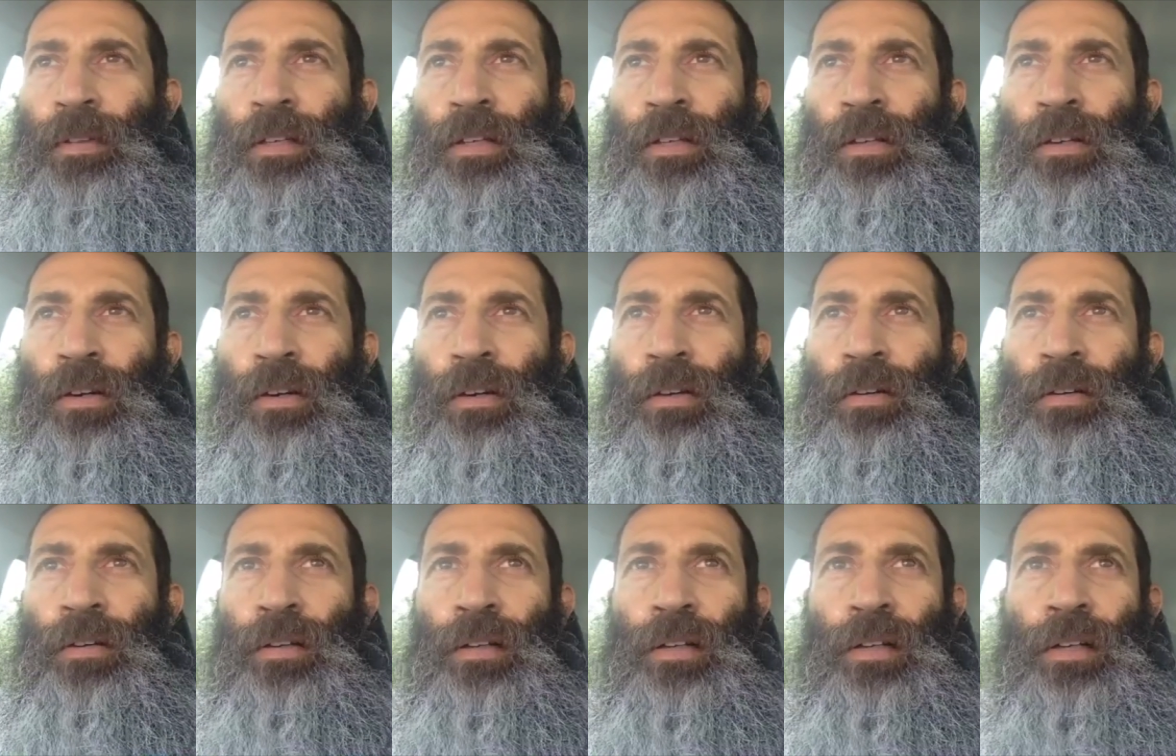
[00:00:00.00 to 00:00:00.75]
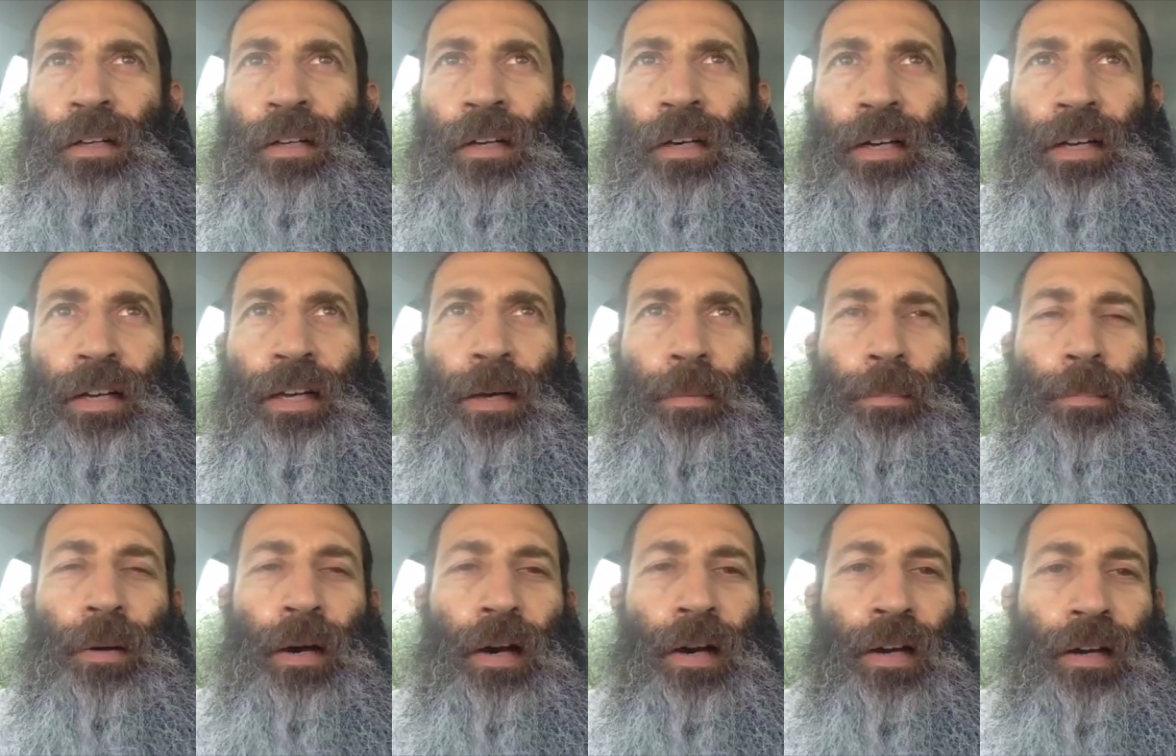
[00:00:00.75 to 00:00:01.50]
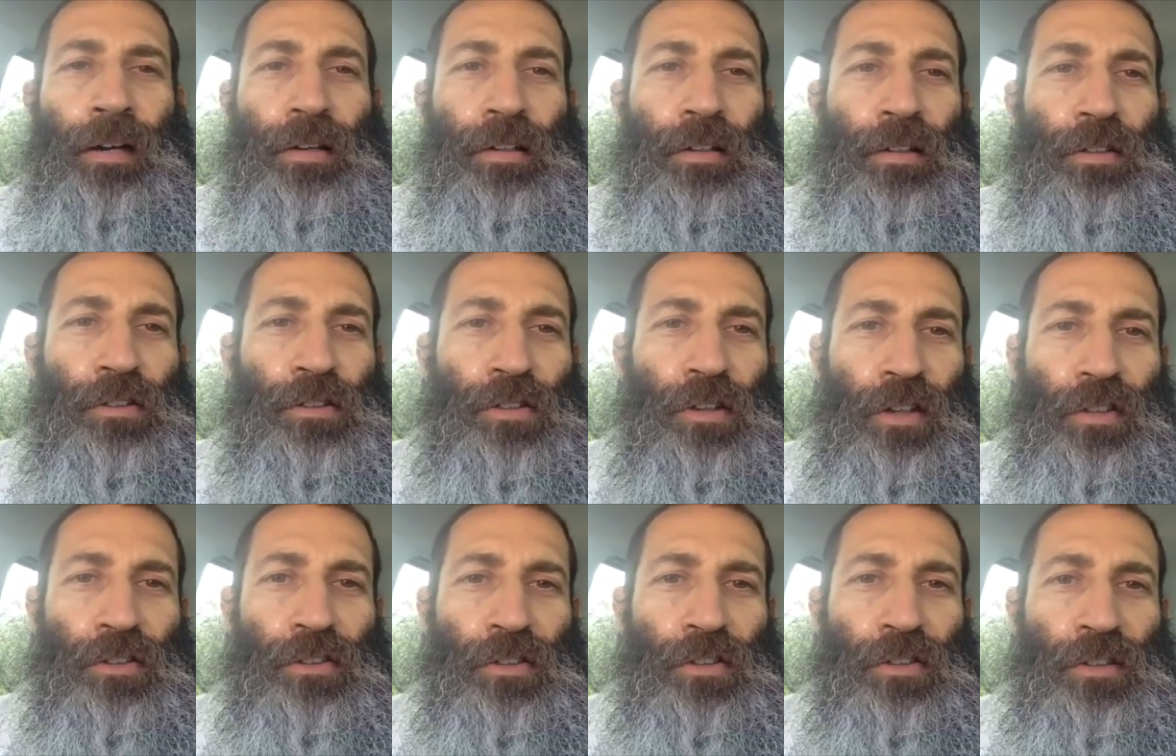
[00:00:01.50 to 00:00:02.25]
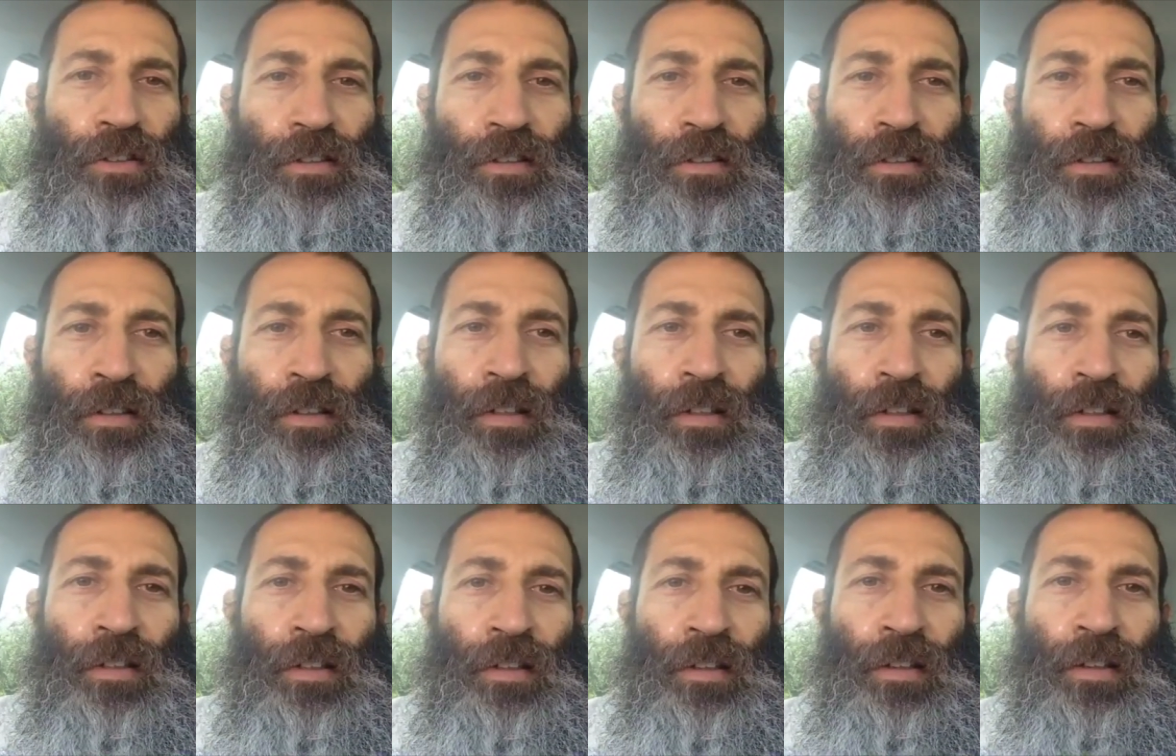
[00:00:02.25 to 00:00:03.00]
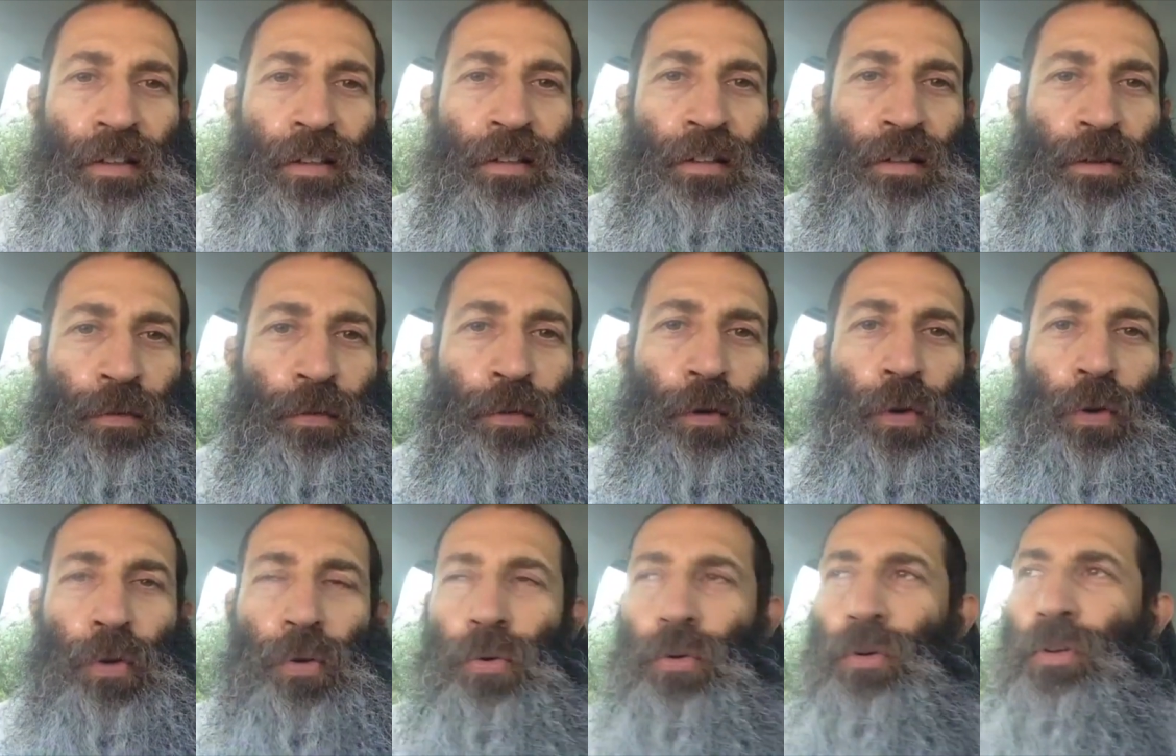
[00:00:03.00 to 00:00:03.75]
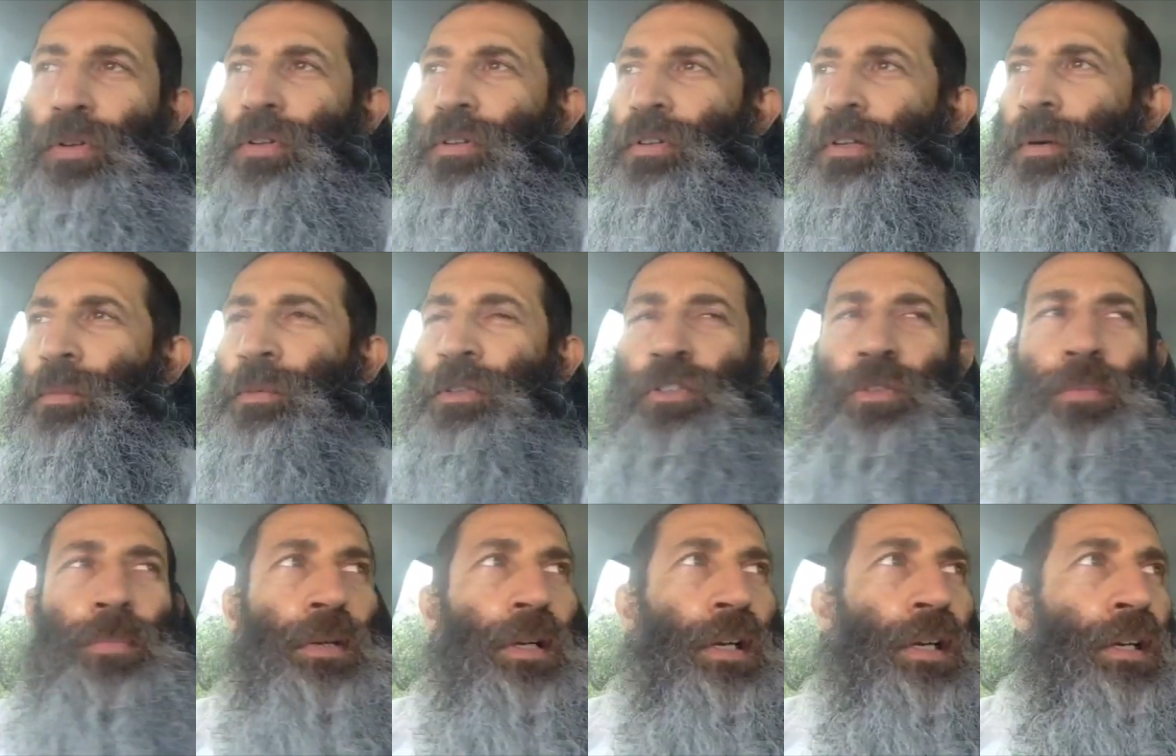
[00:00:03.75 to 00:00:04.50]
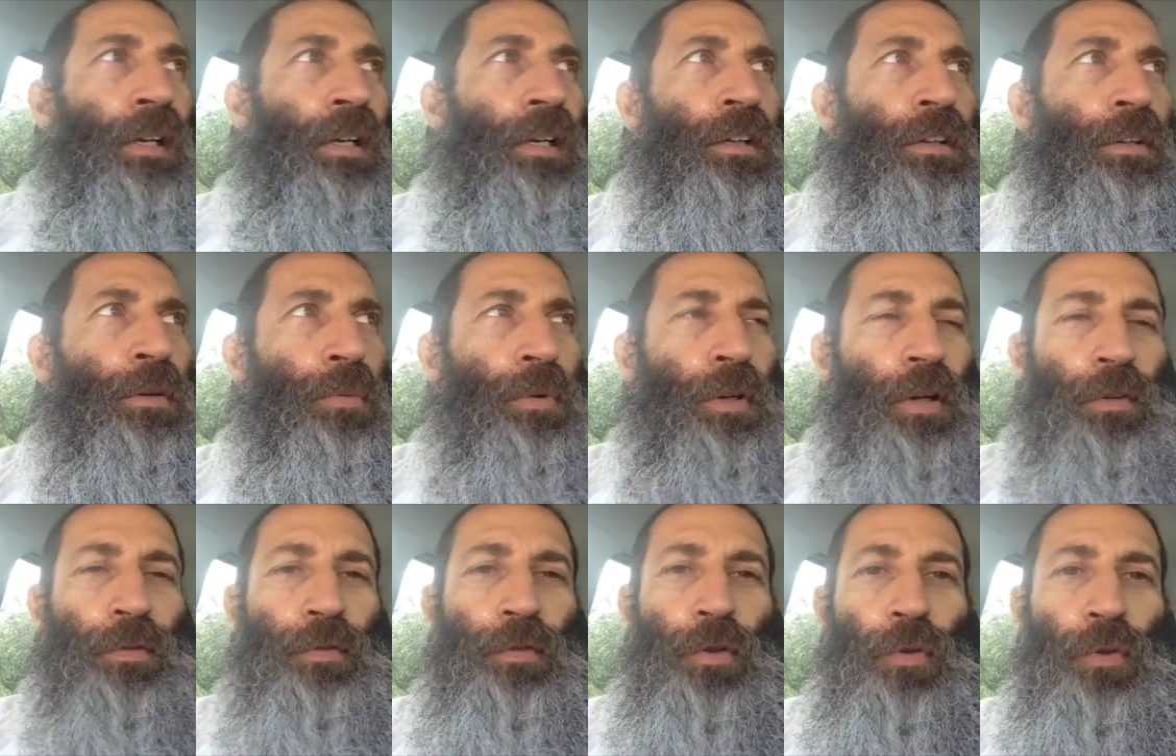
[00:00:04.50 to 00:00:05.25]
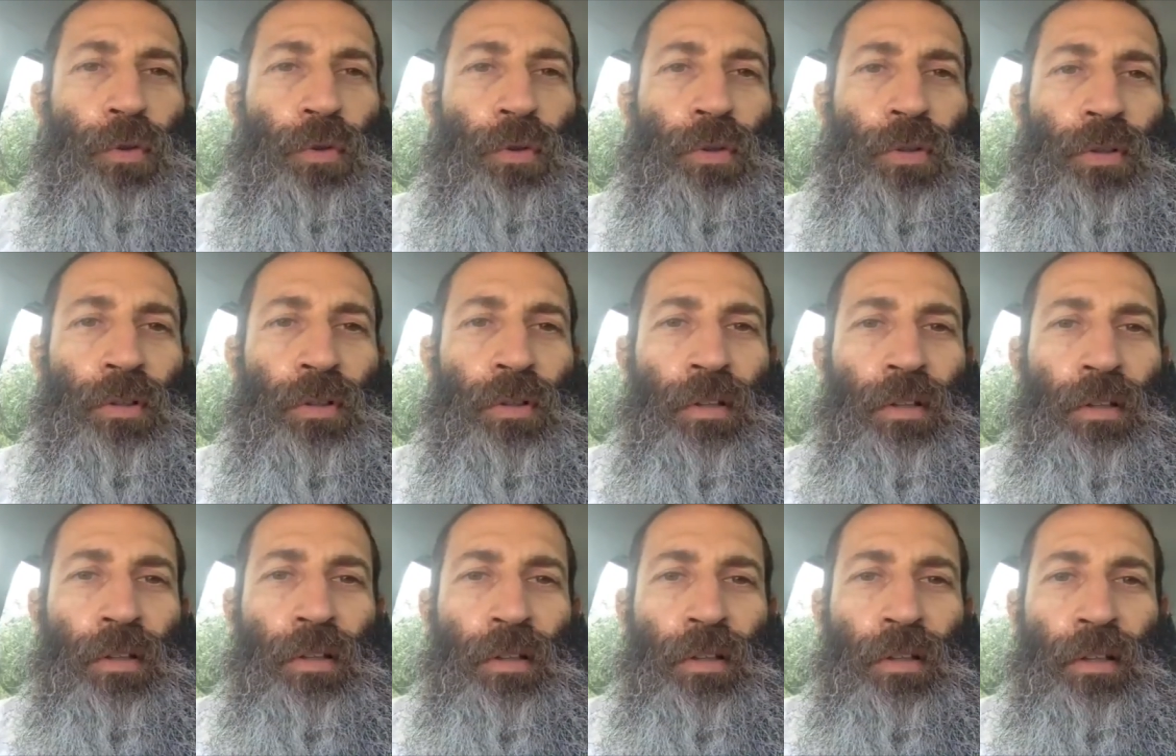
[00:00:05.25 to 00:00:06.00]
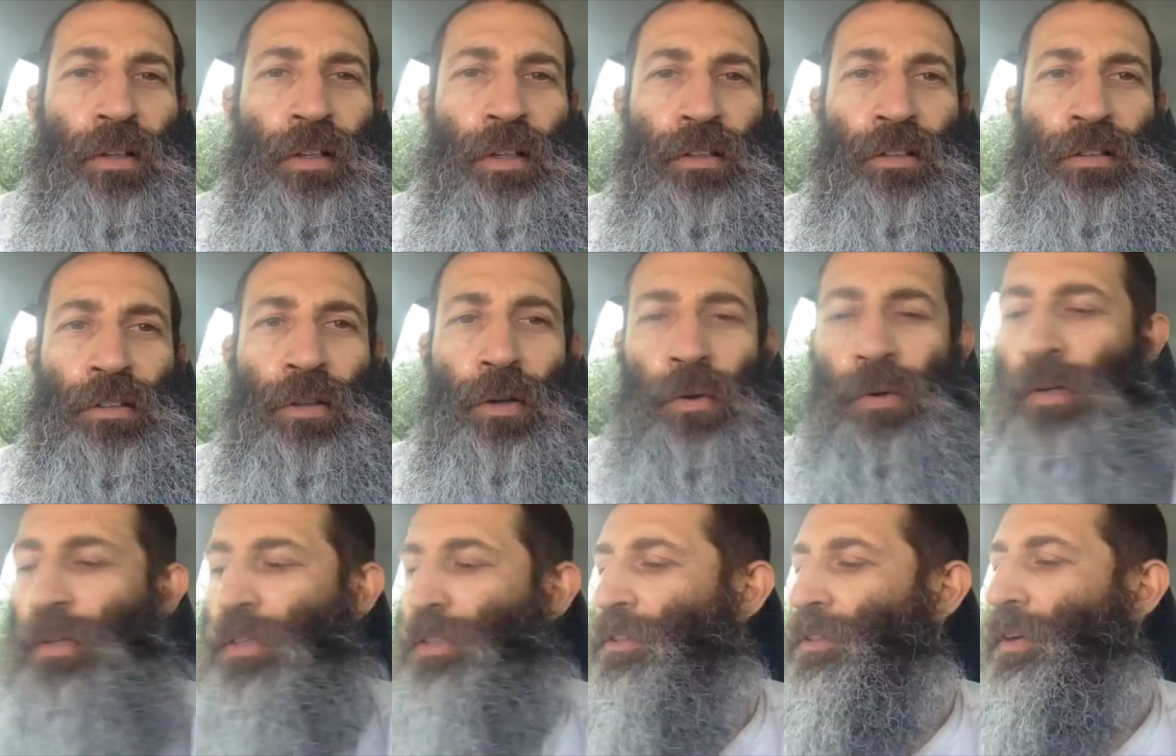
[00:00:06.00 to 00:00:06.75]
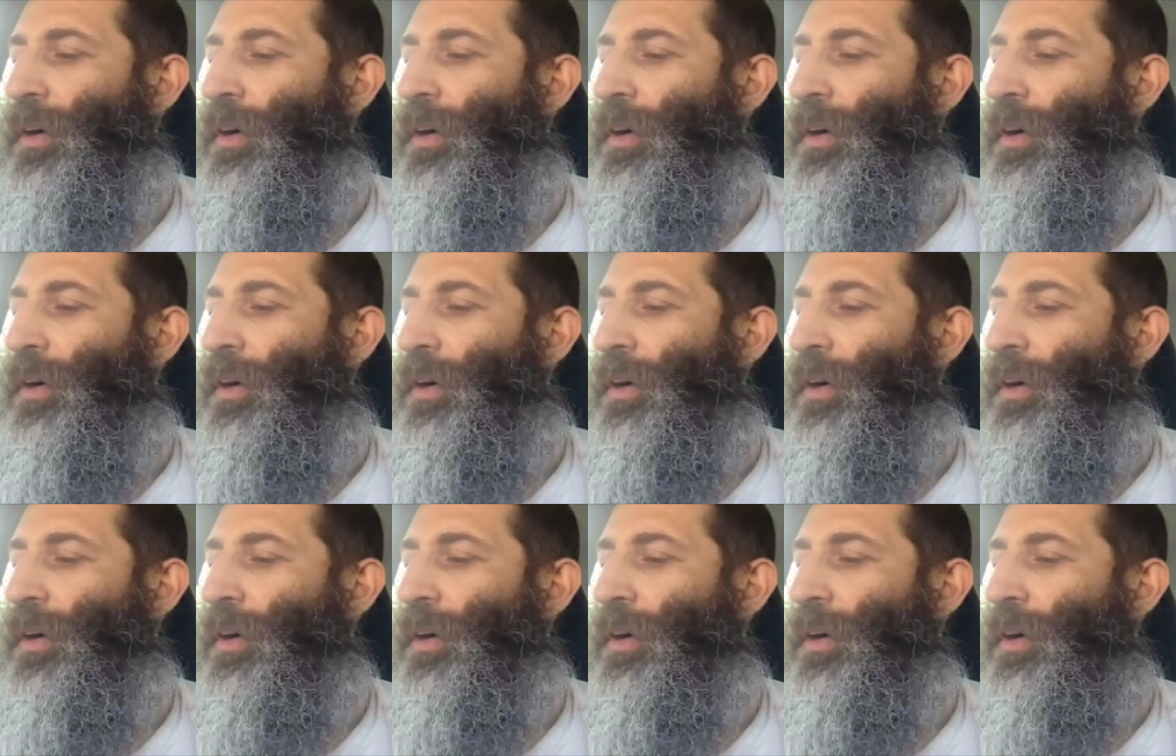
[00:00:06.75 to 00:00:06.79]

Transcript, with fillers: you know, I get by on the instructions, uh, the food that we should be eating, the real food, and so on.